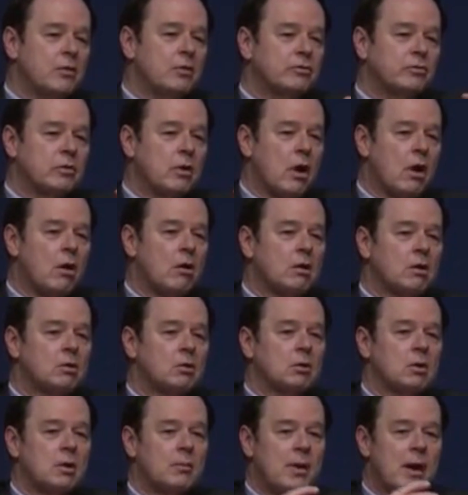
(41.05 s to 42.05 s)
There's an
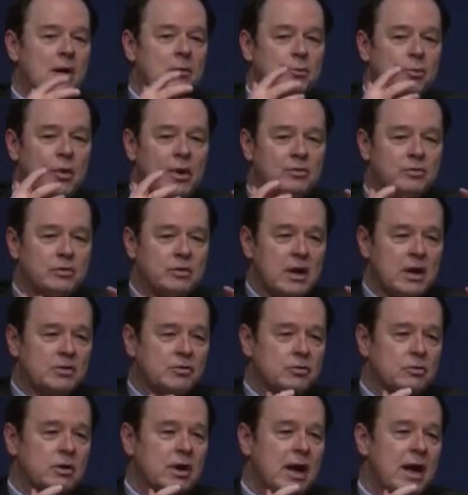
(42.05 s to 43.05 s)
article about
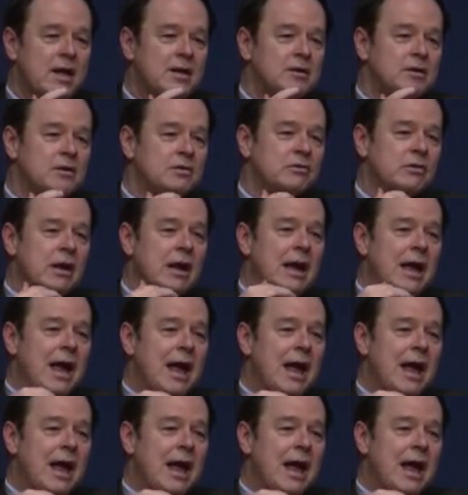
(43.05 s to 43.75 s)
presidential candidates,